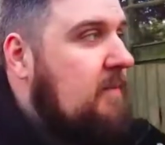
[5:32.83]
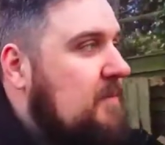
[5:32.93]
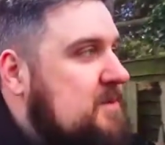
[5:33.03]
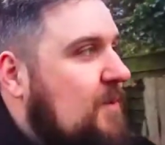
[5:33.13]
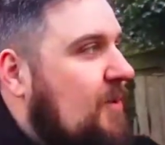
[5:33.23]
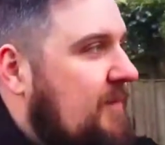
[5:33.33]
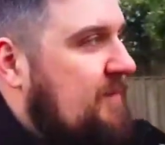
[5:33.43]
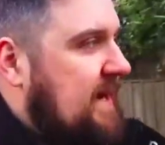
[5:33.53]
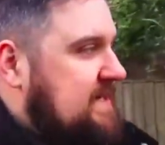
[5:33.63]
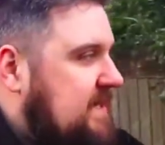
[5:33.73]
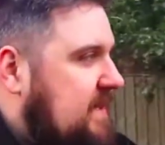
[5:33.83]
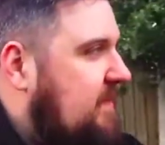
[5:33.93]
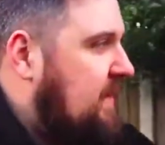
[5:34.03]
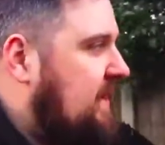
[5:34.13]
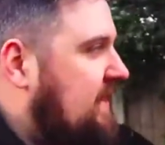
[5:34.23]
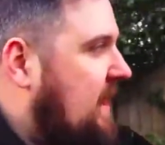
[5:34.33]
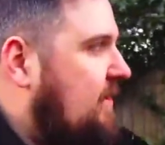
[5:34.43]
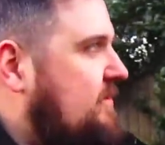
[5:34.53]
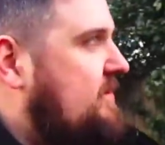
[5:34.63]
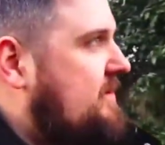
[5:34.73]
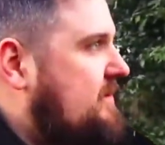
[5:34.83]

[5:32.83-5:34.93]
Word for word: I'm just walking past the back of the house.